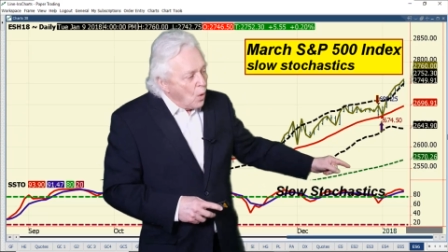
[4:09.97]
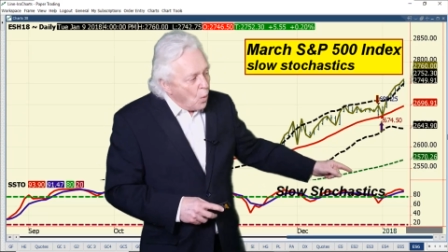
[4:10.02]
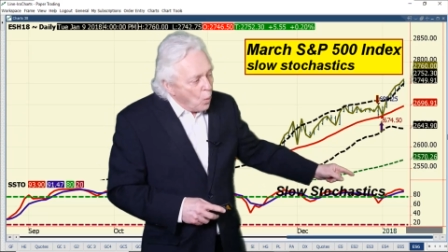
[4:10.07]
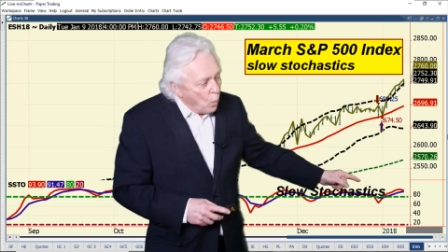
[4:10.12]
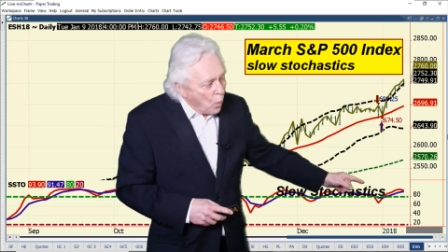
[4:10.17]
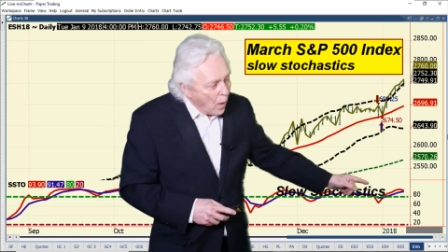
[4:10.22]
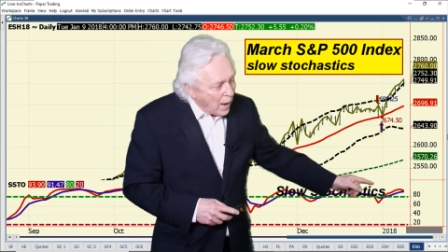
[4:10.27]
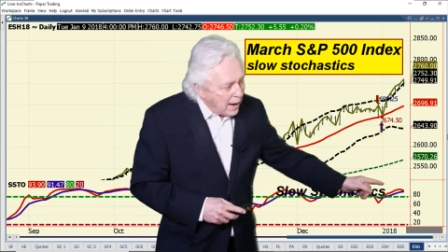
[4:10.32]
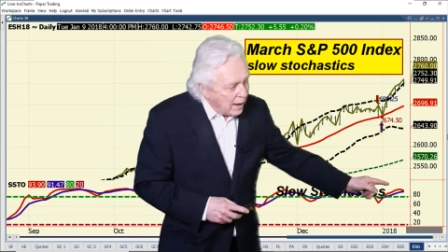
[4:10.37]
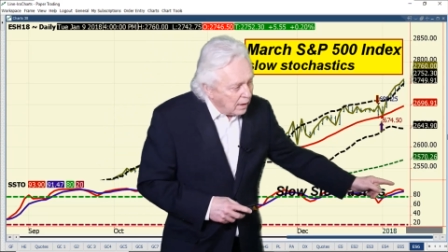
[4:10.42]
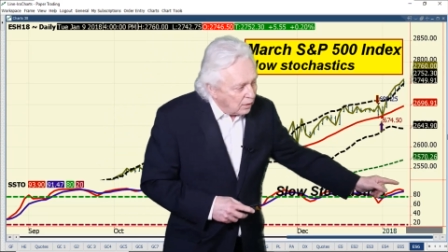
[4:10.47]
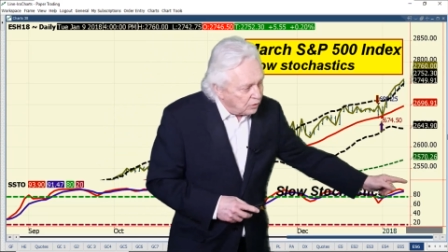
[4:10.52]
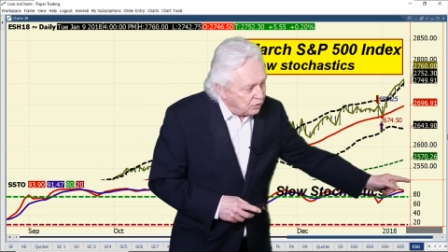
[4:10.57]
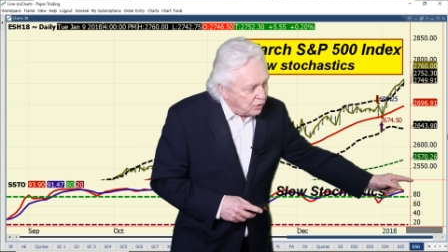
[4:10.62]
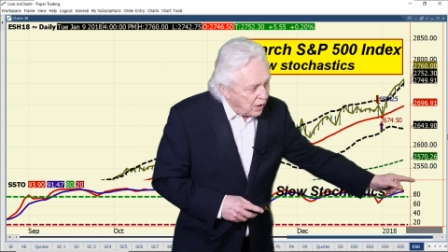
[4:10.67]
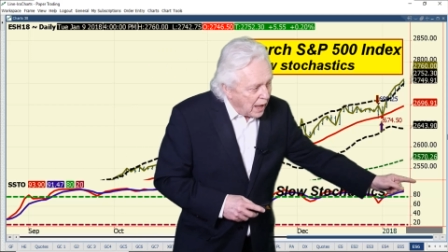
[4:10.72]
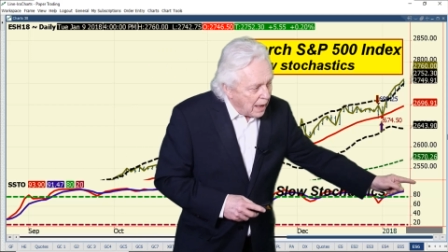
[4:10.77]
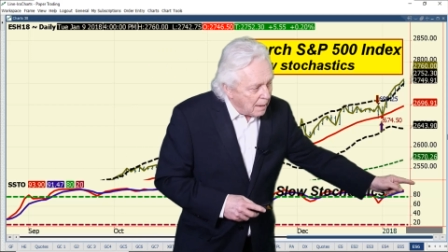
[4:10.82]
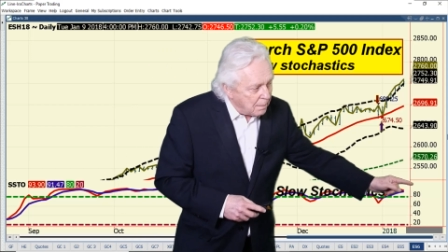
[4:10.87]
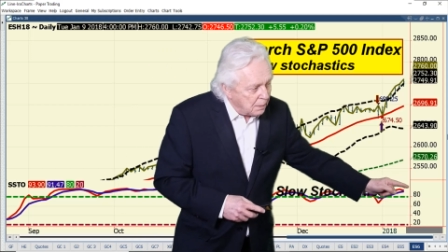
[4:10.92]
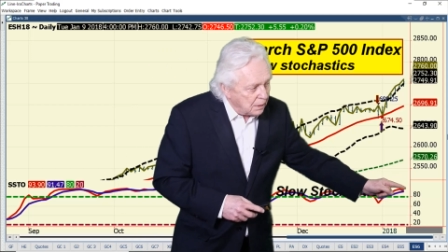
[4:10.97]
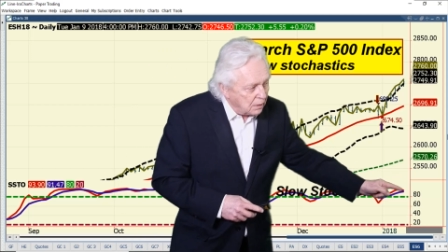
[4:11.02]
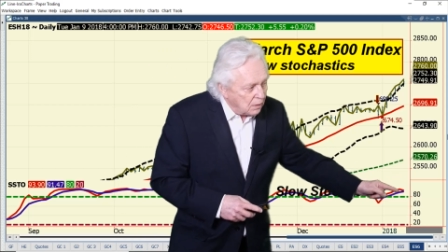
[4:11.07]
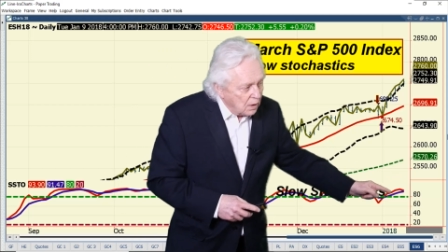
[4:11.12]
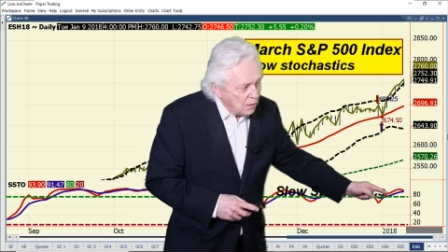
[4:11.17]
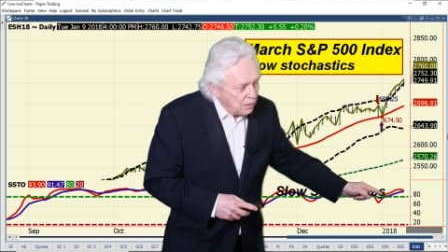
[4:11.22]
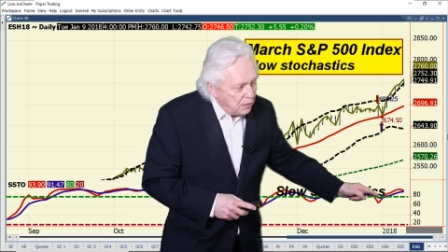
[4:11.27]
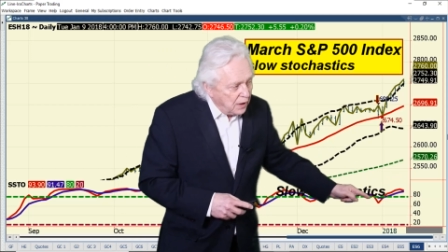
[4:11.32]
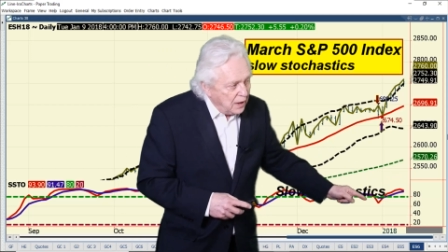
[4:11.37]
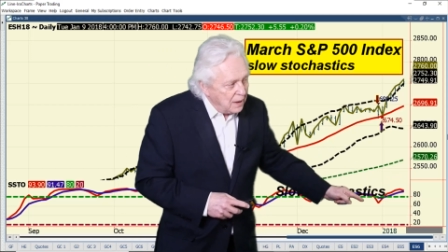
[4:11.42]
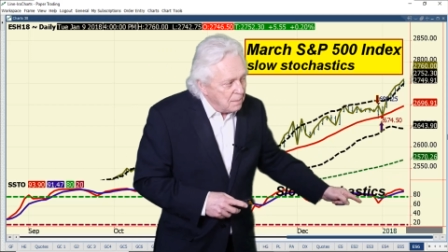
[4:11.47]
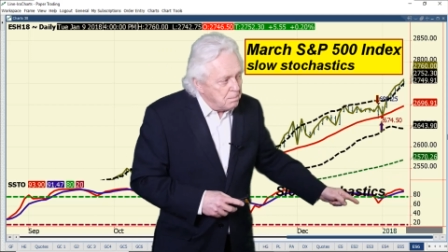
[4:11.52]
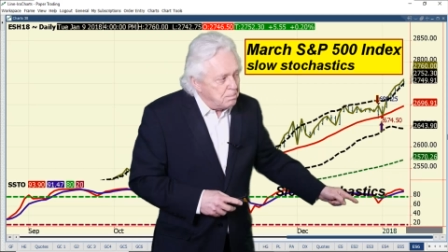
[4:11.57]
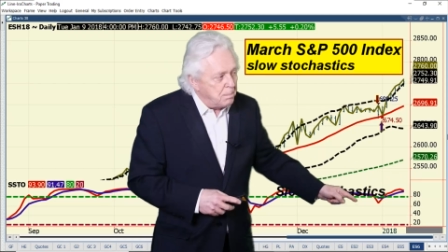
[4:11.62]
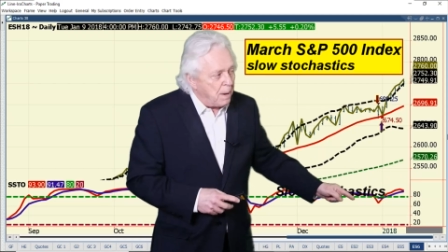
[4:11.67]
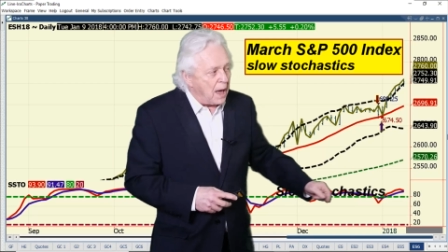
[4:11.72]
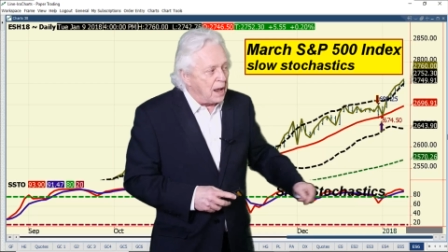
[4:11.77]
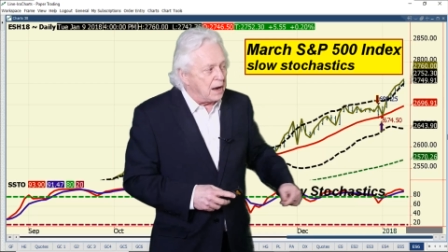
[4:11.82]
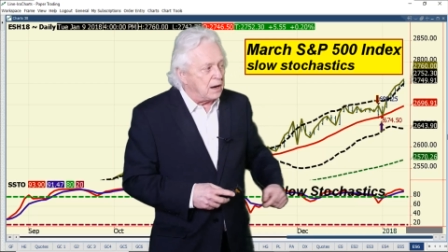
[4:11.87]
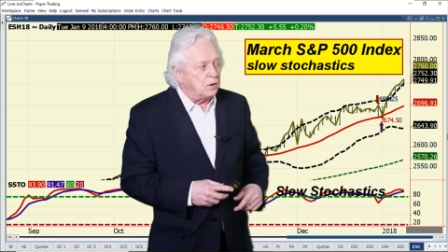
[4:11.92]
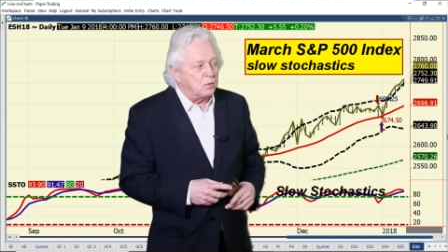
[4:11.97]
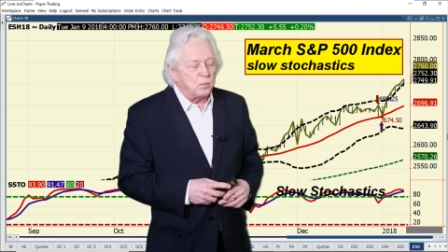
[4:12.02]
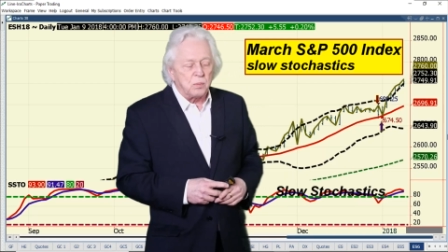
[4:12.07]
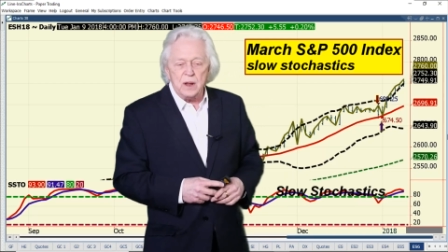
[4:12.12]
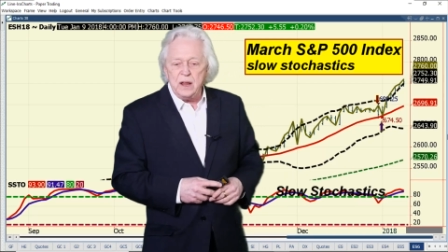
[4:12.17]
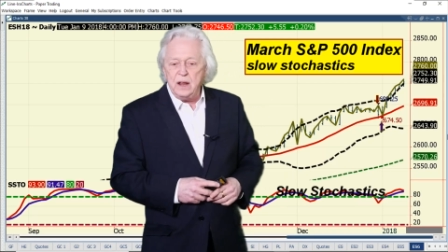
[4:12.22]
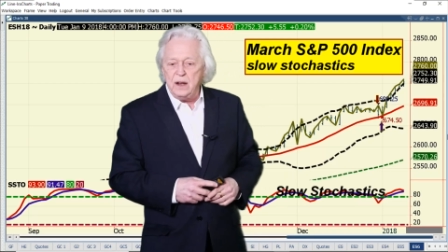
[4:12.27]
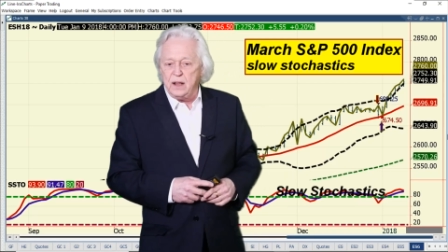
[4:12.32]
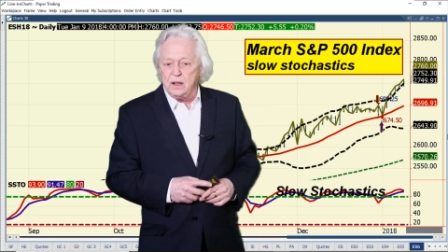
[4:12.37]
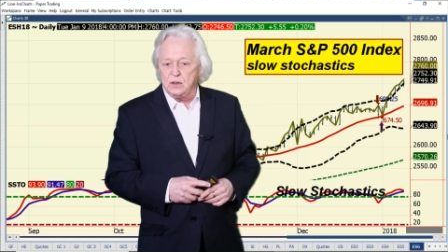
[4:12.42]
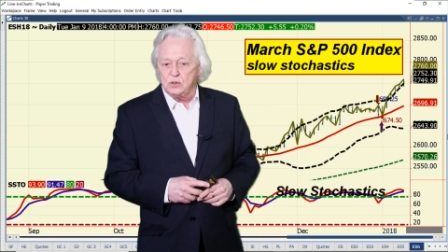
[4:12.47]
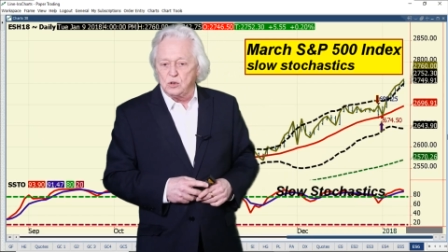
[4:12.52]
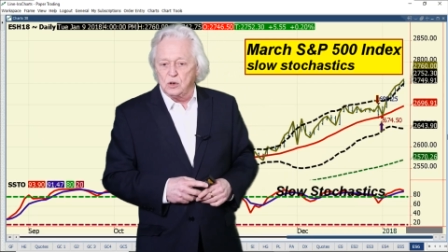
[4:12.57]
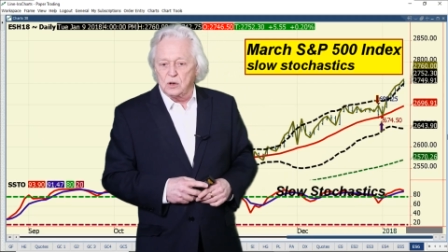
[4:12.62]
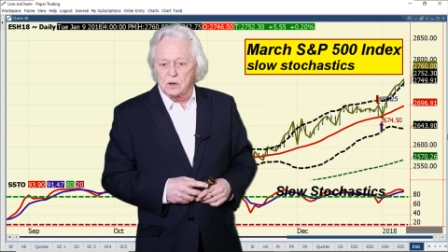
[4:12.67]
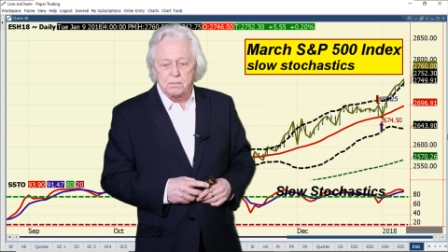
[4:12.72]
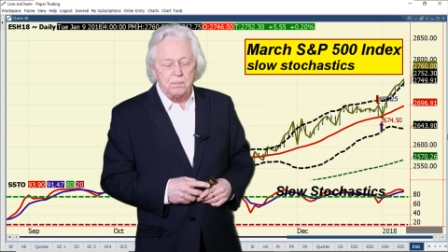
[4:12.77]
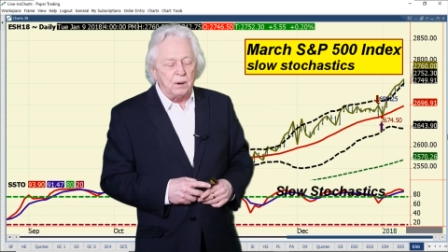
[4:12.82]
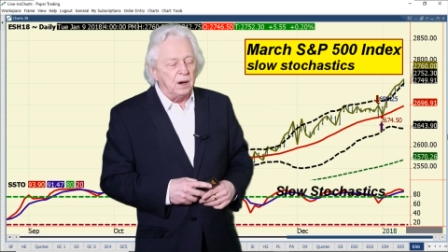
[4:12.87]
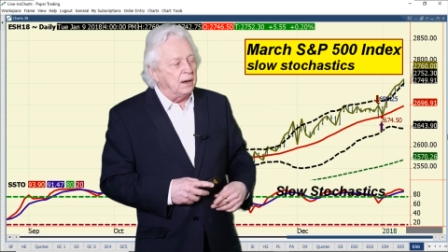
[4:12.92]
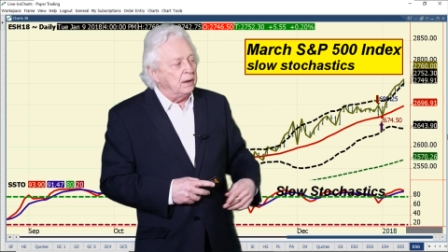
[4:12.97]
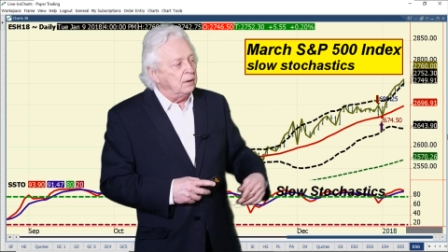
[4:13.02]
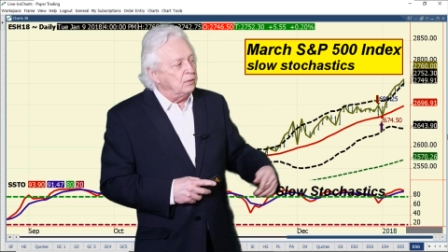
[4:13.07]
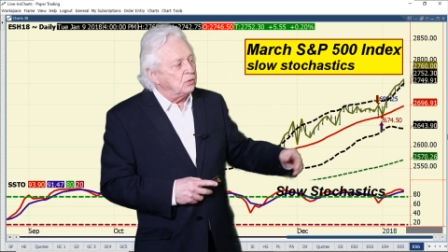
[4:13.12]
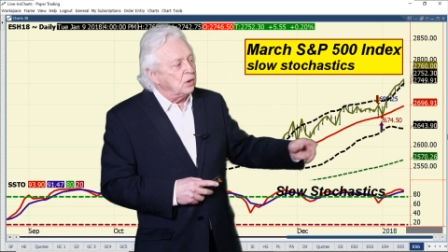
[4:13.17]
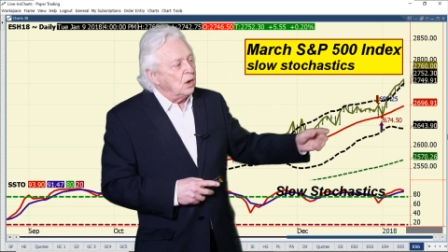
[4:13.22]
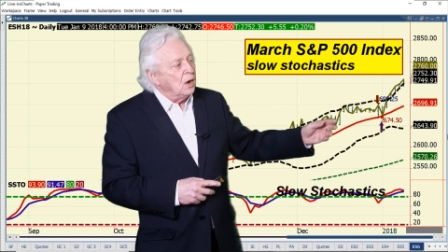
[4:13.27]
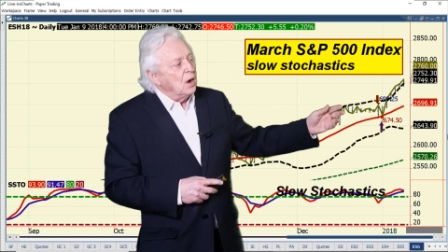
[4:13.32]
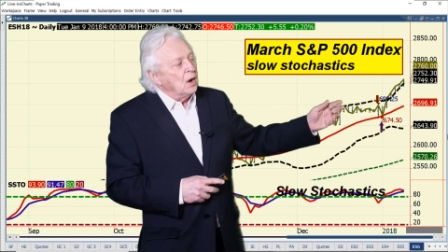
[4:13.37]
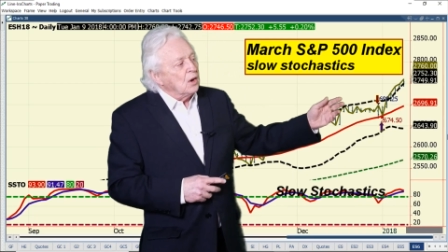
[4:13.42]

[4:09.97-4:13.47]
What else happened? The embedded reading took place.